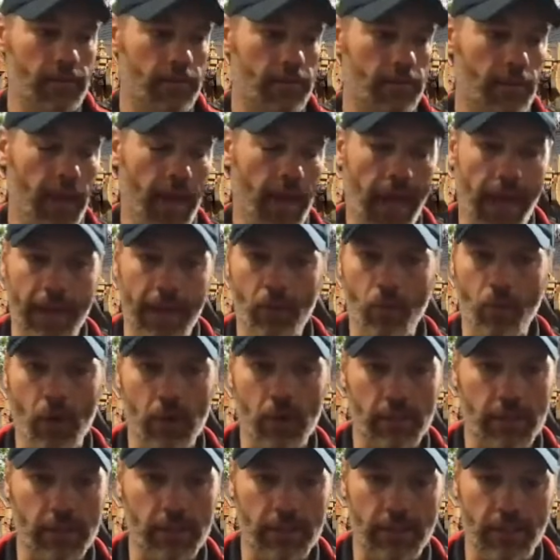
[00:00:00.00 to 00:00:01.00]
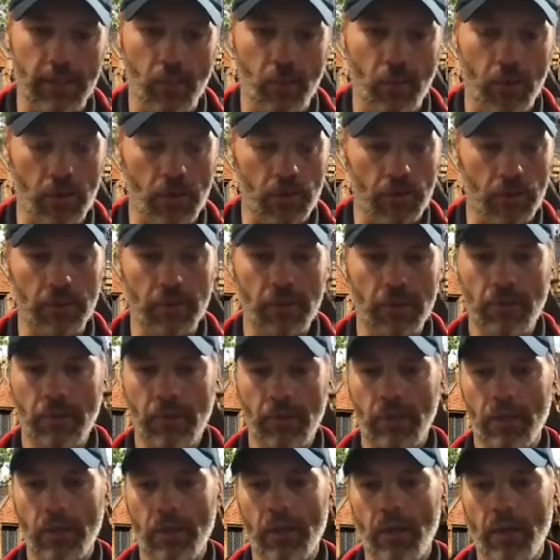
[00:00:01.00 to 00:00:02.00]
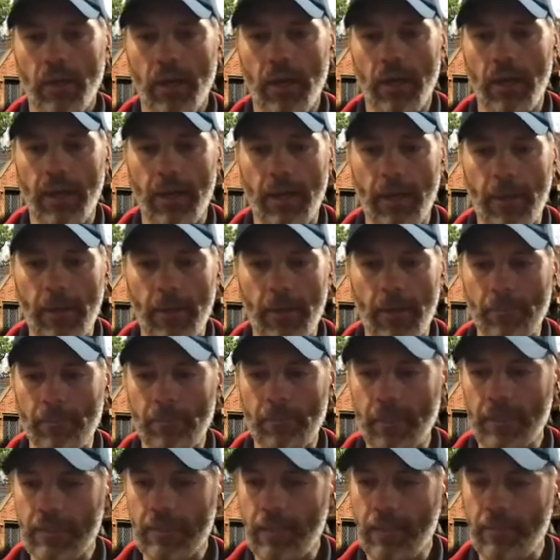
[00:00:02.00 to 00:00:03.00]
and Walt Disney World, doesn't